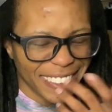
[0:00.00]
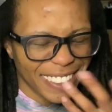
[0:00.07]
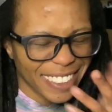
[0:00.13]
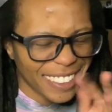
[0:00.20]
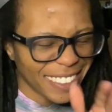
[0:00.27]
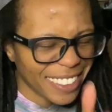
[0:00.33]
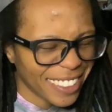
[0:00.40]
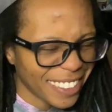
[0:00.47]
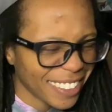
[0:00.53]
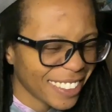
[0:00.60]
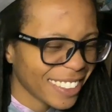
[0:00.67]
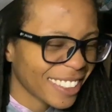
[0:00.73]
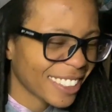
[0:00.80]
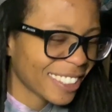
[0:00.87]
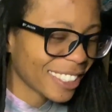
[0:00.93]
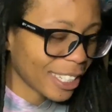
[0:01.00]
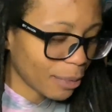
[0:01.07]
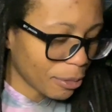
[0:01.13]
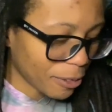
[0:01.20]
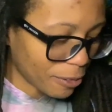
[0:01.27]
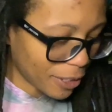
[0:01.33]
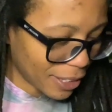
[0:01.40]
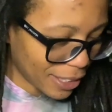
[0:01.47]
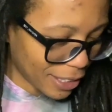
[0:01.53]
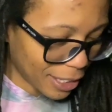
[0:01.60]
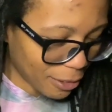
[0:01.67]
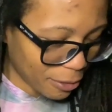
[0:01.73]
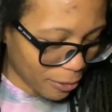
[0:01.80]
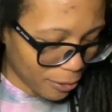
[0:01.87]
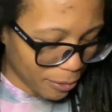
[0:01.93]
don't know. I'd be falling
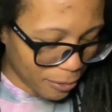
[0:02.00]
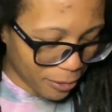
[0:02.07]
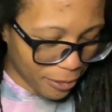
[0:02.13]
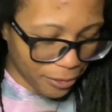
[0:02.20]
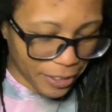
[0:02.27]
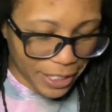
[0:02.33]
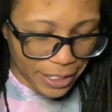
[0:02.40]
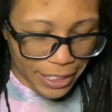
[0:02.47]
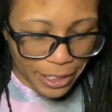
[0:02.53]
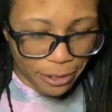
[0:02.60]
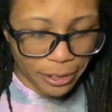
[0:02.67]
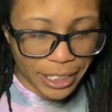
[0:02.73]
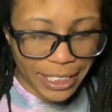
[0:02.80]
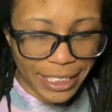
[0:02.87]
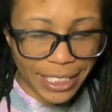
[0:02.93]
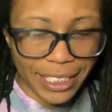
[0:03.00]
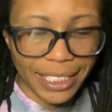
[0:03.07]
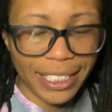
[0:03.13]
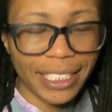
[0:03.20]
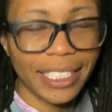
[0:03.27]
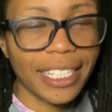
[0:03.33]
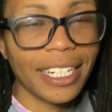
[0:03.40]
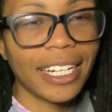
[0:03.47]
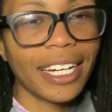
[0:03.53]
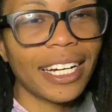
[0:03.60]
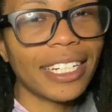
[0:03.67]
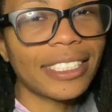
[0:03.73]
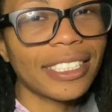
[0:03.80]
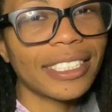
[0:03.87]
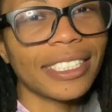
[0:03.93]
off of them for various reasons.
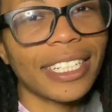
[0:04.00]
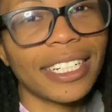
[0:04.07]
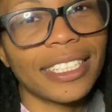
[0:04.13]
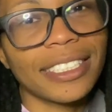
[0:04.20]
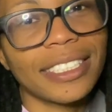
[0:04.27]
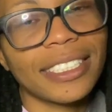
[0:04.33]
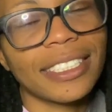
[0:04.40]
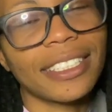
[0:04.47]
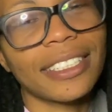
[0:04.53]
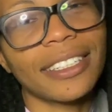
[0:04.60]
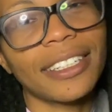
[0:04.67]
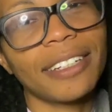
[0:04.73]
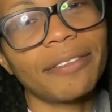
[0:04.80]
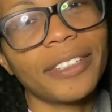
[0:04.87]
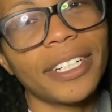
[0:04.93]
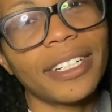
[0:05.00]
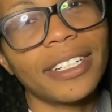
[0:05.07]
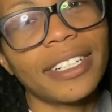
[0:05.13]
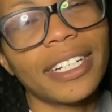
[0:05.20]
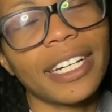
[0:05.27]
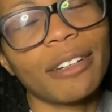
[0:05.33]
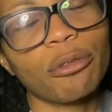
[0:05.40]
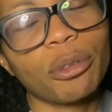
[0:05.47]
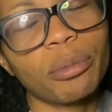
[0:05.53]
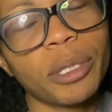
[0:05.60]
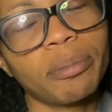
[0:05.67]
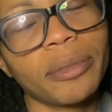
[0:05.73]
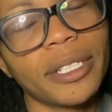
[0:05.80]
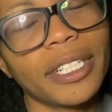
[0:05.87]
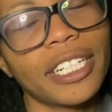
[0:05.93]
I'll see you guys. Love y'all, and
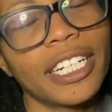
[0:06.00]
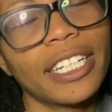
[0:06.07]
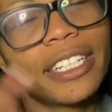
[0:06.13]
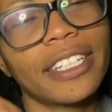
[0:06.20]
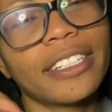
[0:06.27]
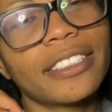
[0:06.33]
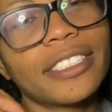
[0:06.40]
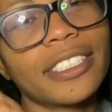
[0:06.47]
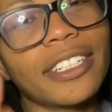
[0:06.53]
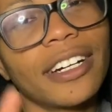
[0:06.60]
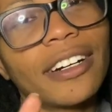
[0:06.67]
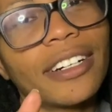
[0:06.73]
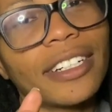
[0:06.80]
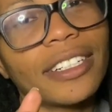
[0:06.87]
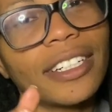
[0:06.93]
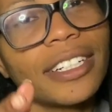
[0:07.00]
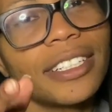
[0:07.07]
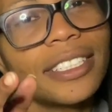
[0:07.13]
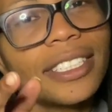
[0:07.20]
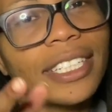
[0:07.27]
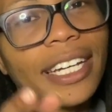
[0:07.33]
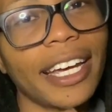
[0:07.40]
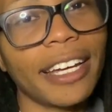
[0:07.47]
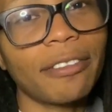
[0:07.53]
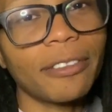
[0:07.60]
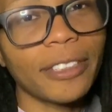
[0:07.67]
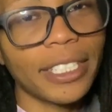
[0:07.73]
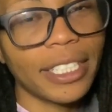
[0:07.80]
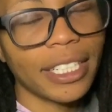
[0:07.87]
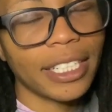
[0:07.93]
remember, there is an art to
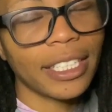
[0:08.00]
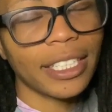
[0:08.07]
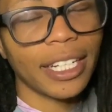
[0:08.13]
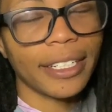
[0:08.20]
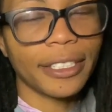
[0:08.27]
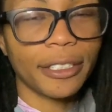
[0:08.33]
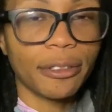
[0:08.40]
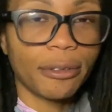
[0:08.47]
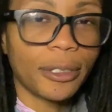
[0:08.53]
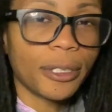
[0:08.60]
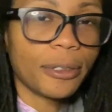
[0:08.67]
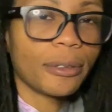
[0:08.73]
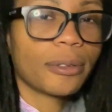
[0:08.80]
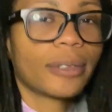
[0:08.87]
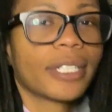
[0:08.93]
everything that you do.